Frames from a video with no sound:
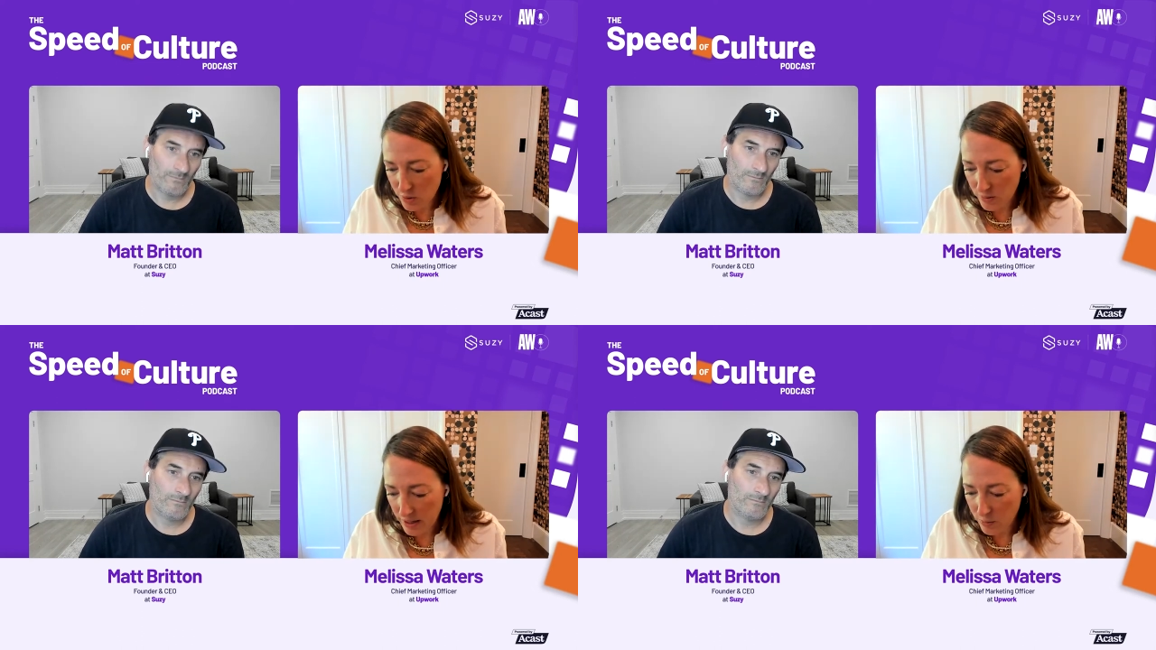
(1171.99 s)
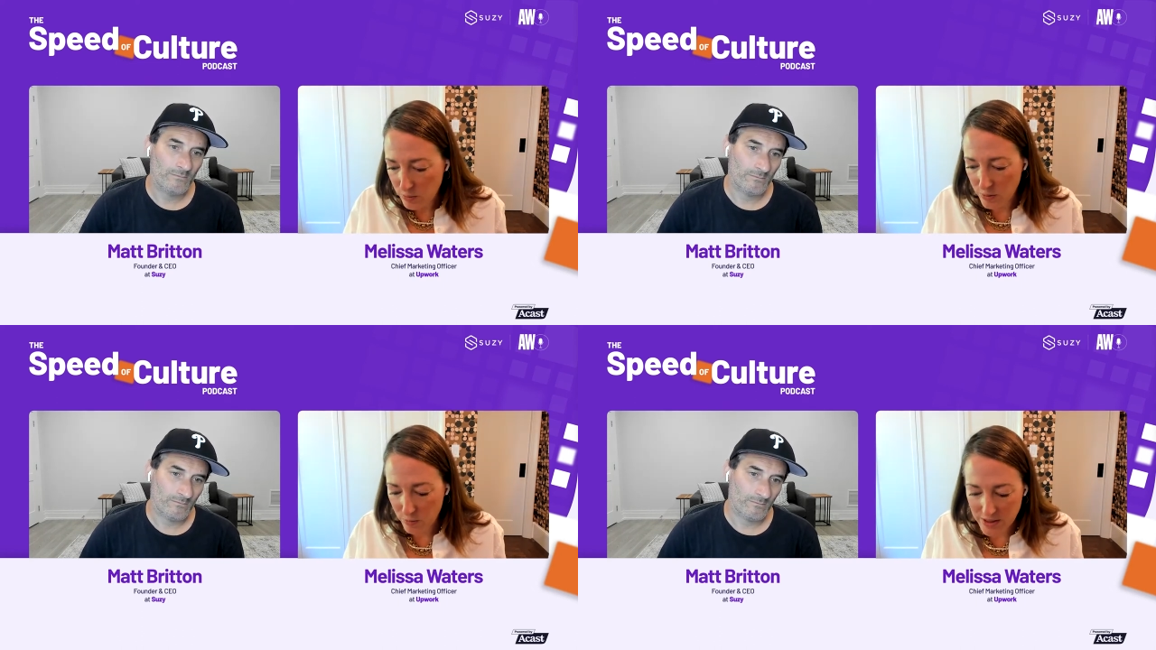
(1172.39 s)
Speaker 1: so like
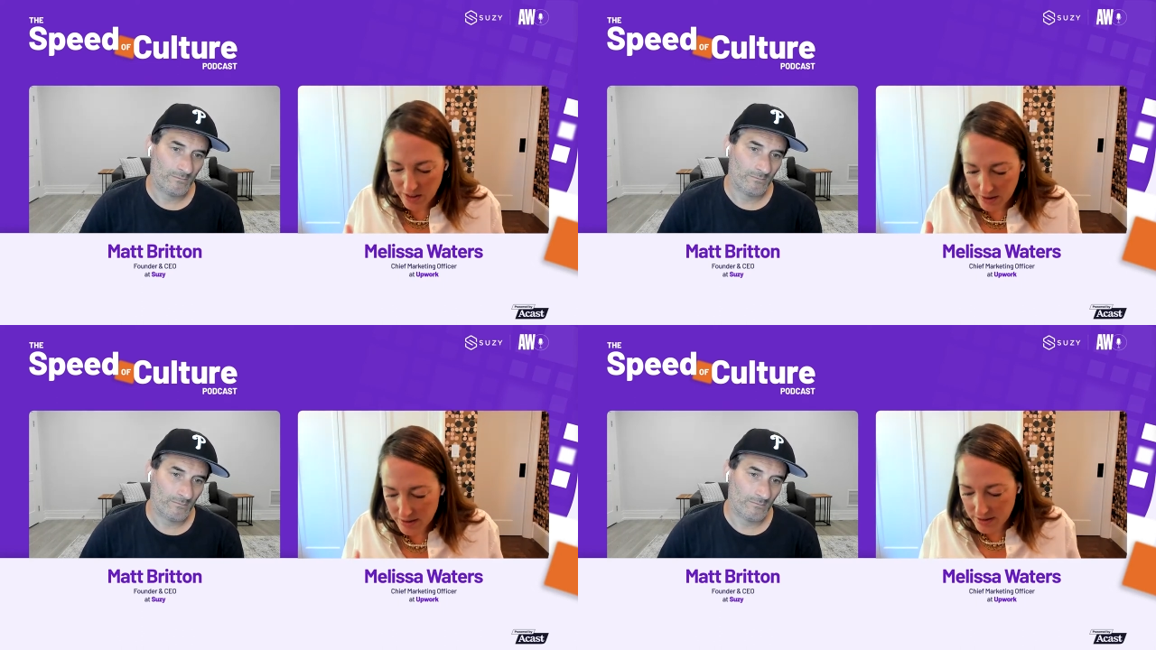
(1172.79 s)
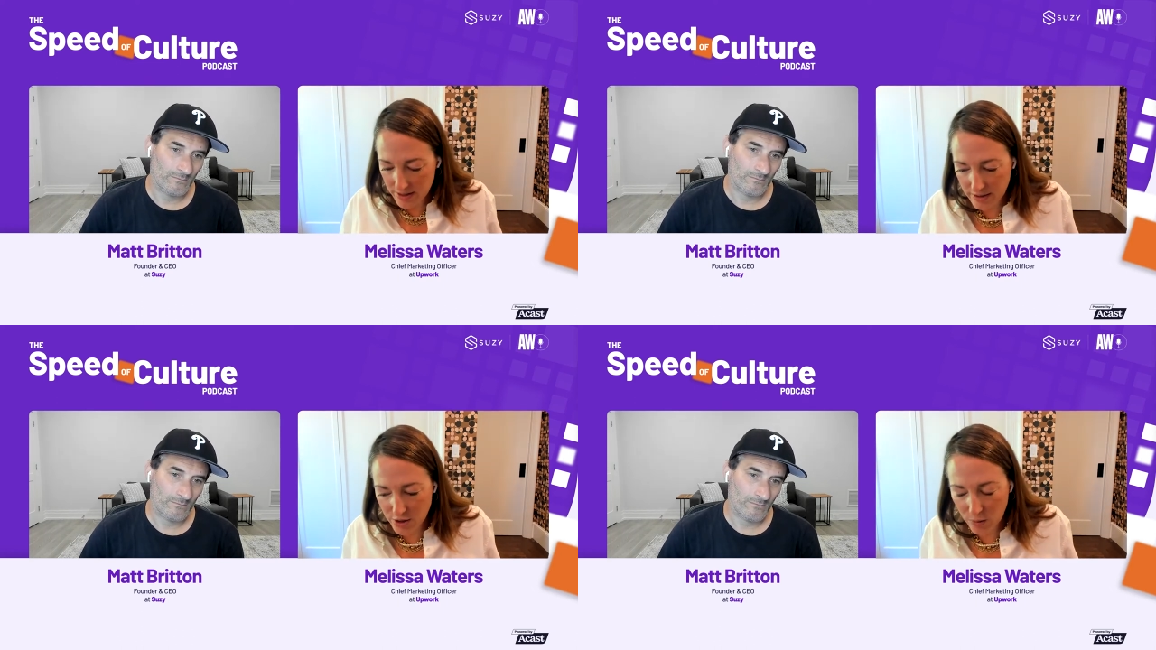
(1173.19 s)
resilience,
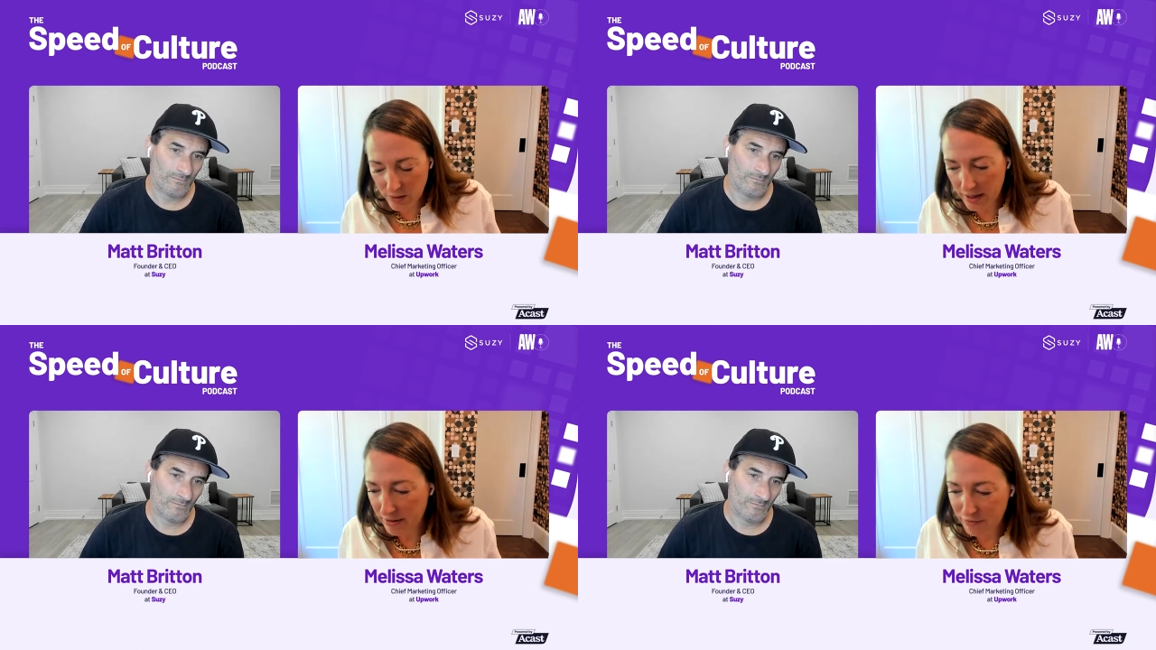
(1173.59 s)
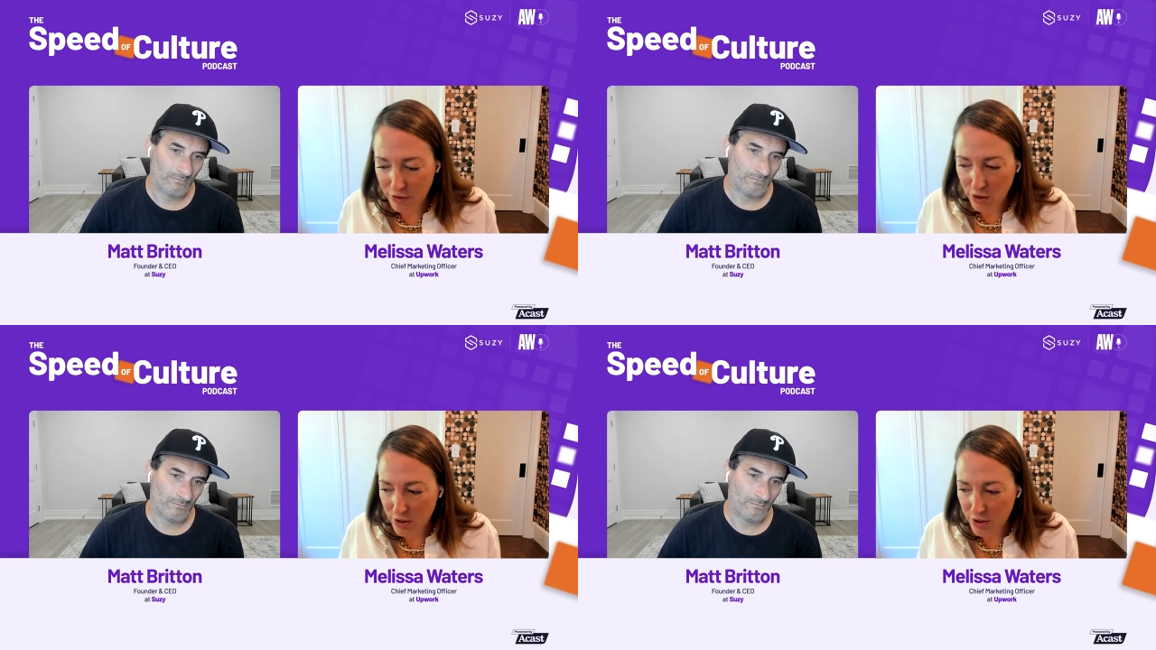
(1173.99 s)
uh, so like if